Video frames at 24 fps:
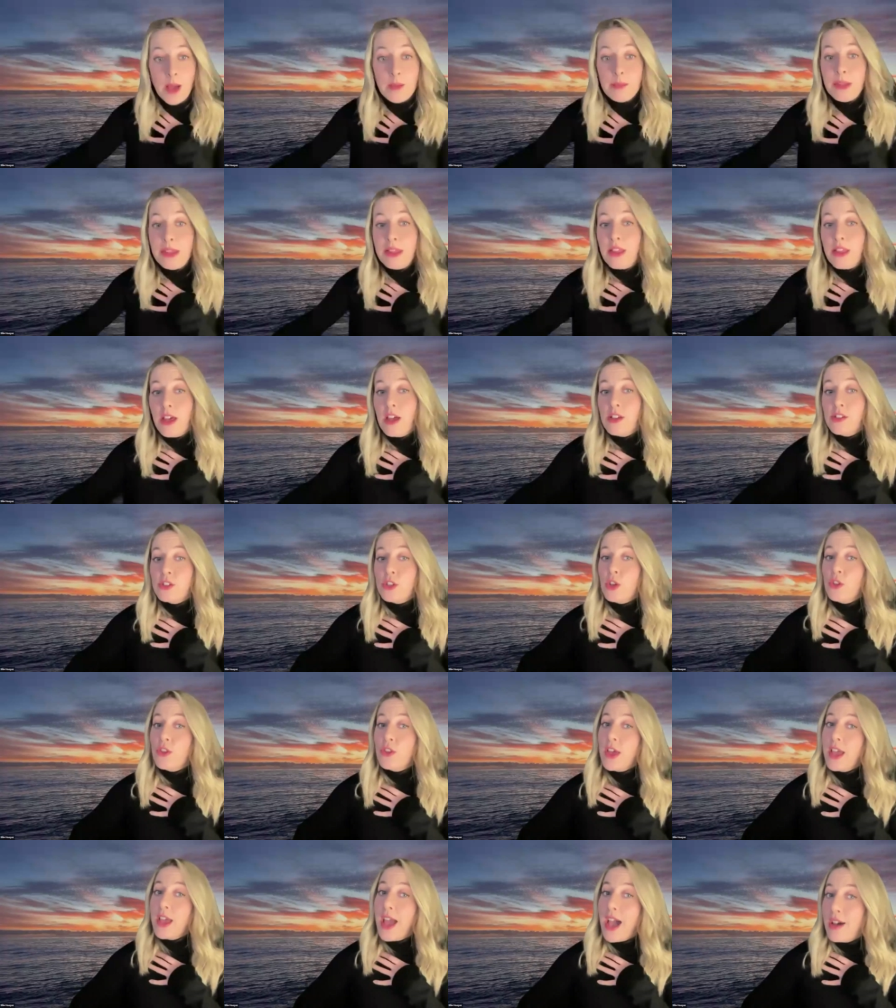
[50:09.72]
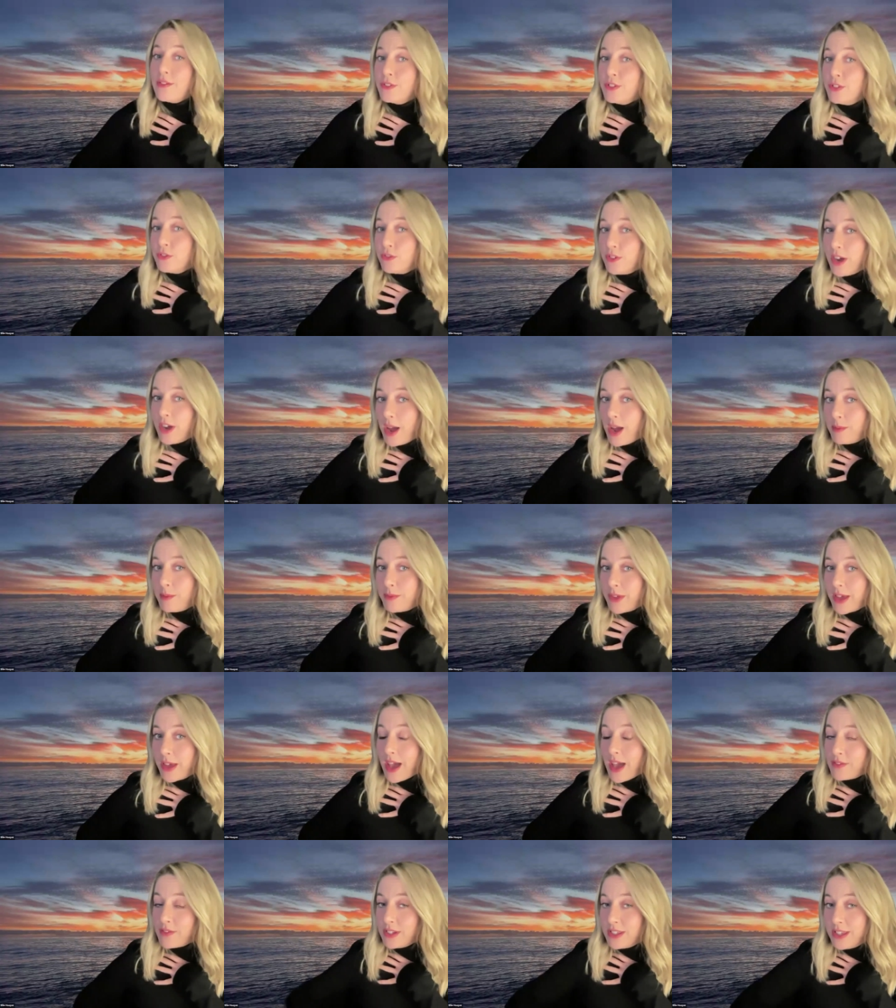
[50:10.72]
Yeah, I mean so they
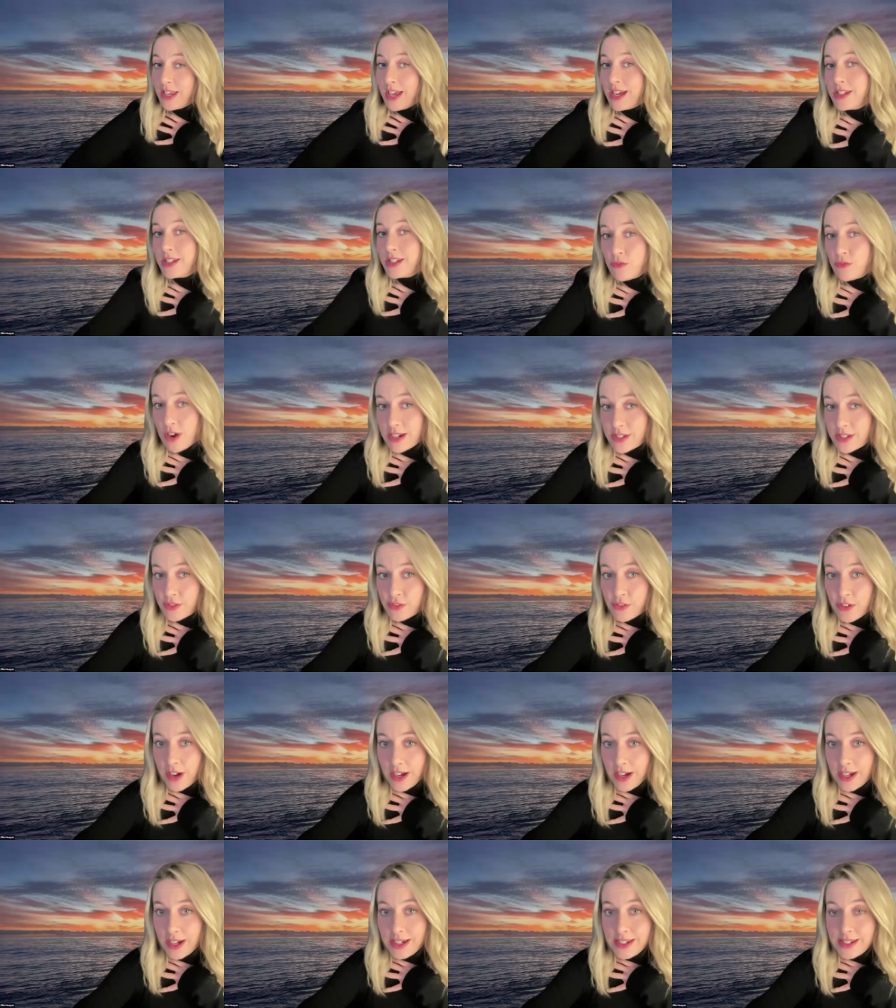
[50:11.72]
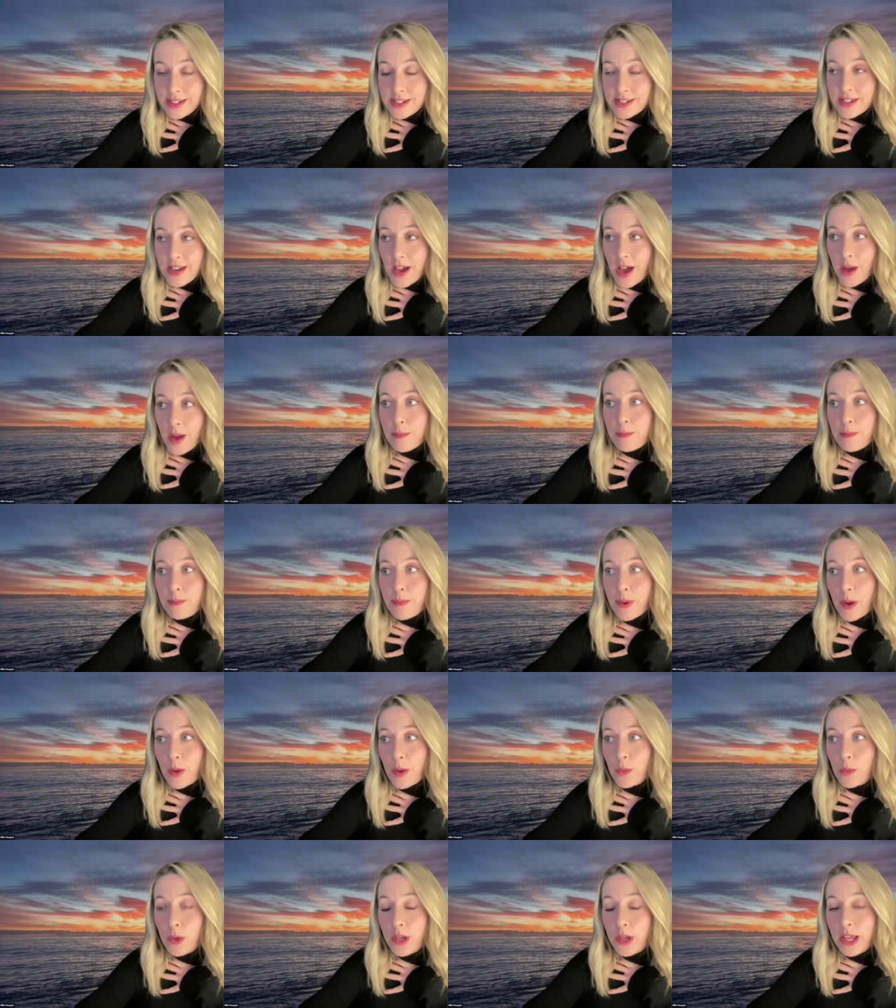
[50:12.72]
haven't yet ratified,
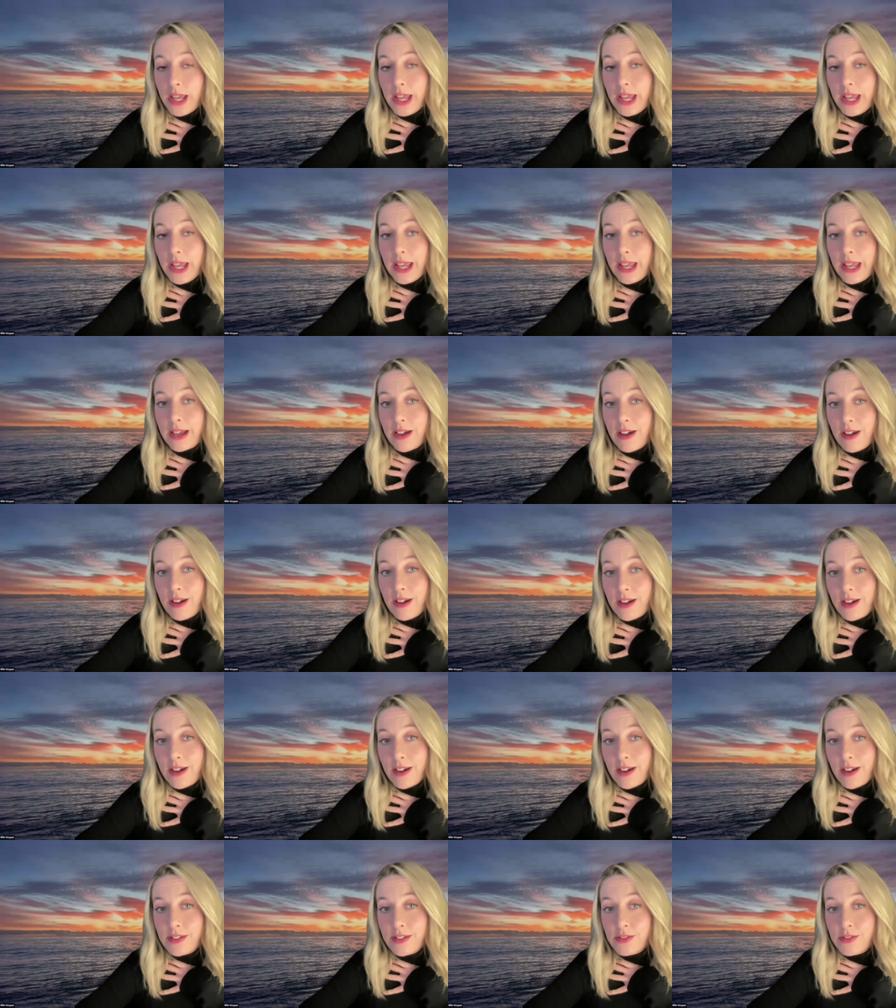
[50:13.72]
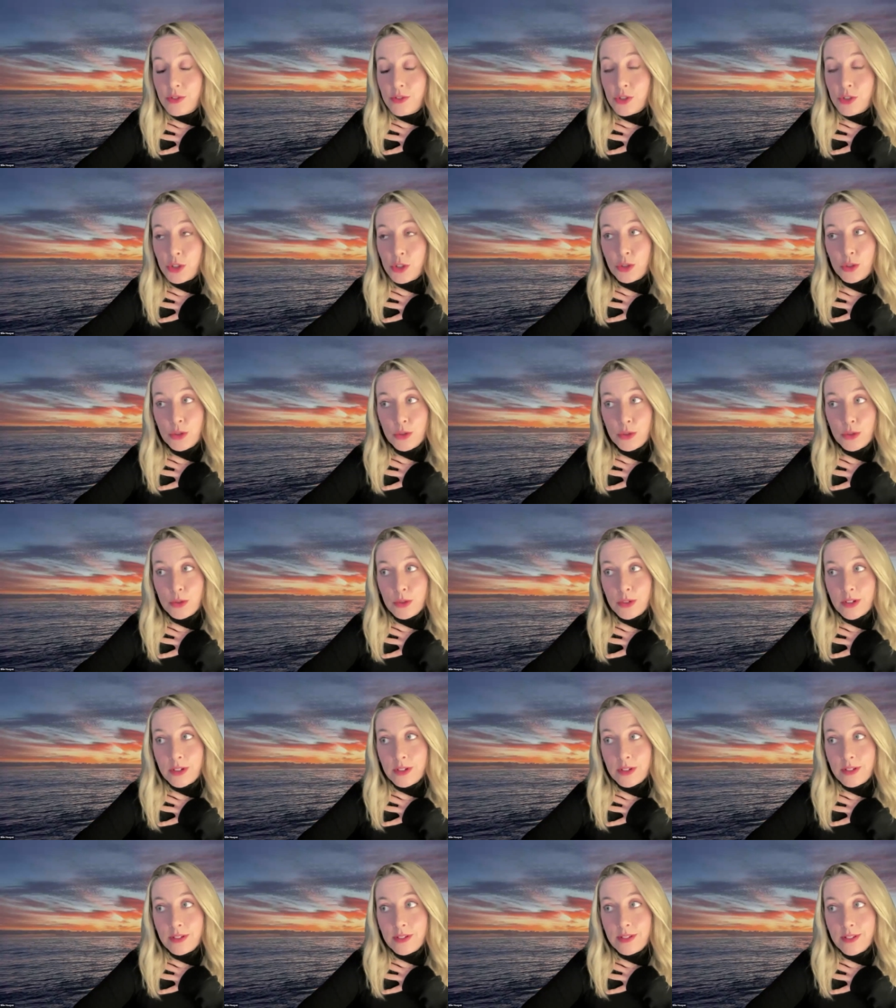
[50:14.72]
but we
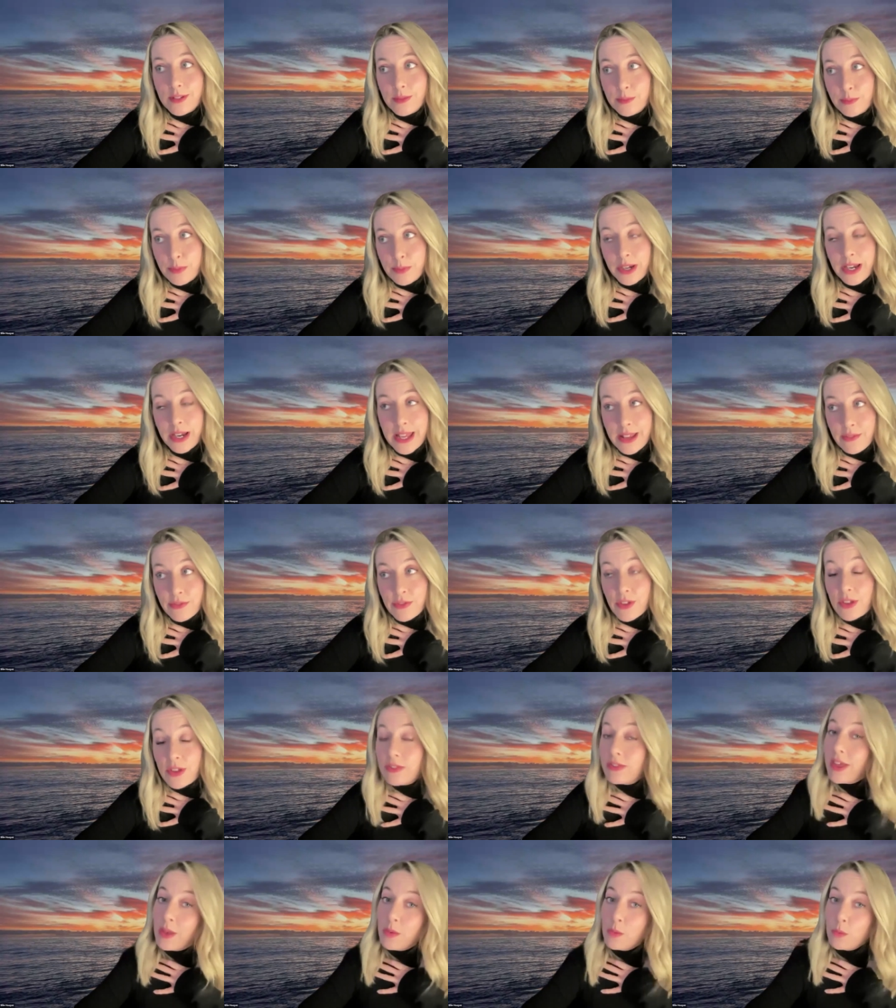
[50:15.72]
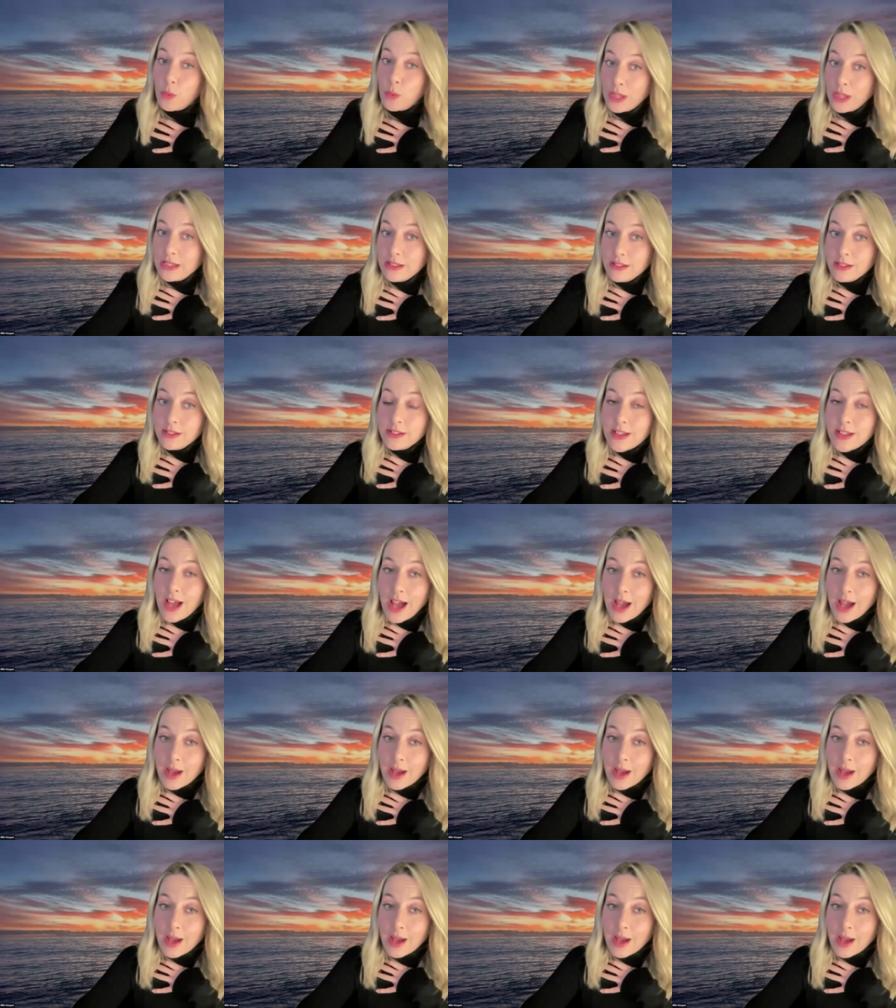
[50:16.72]
do believe that they will.